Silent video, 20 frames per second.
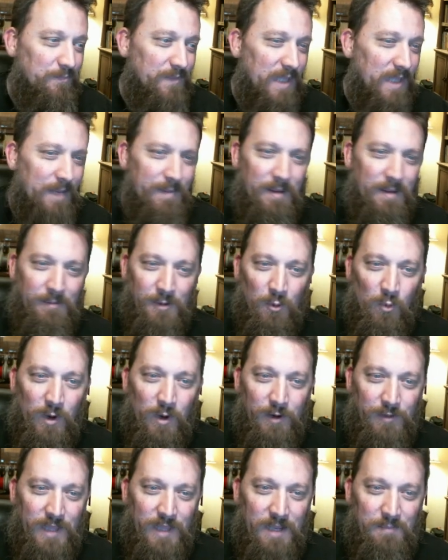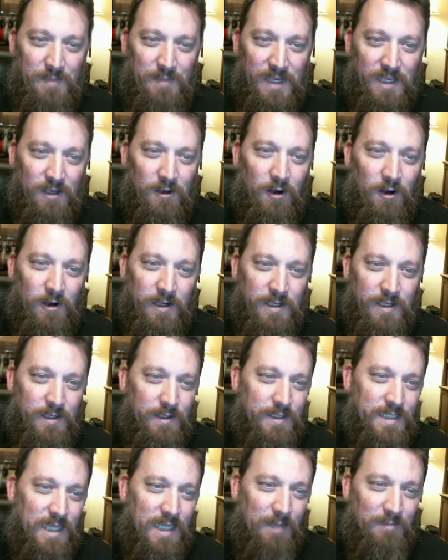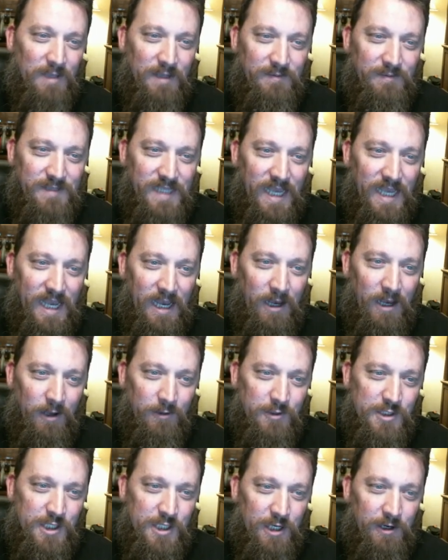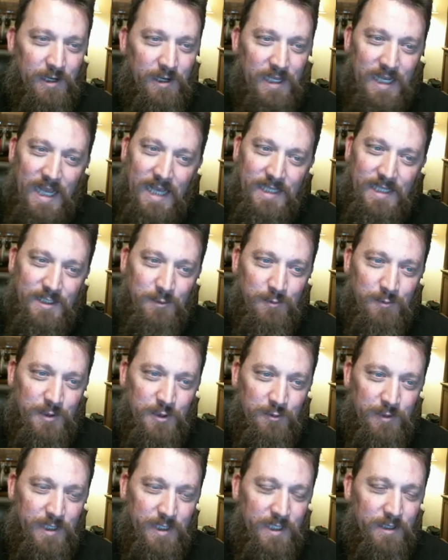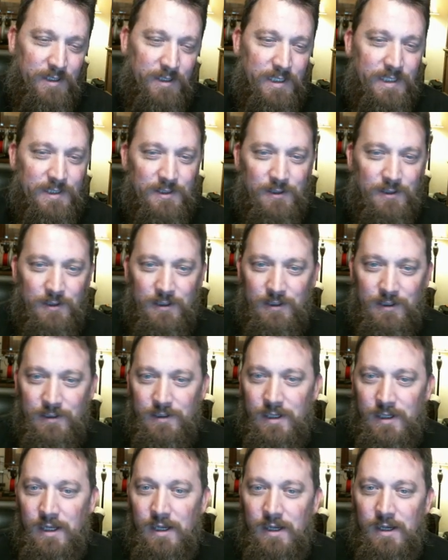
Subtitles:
I'm able to wear that Mega Gargant in the top left down. Chariot has to retreat on his turn.